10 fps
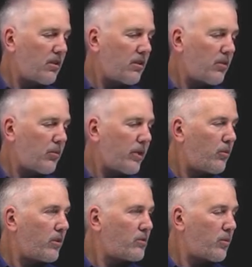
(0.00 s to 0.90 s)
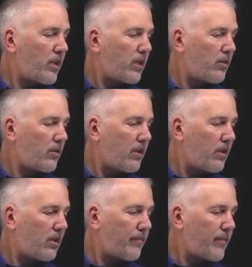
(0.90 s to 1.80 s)
the way it was when
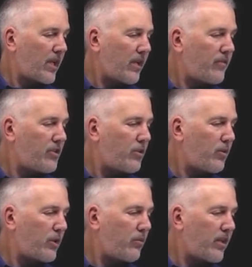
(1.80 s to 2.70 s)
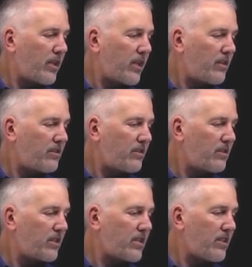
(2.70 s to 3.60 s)
uh, I gave it to you. We can write that as
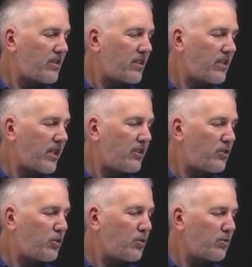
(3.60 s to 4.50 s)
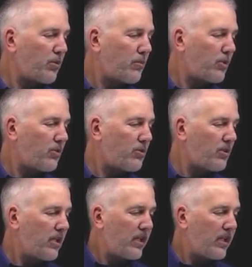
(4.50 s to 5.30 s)
6,010 joules per mole.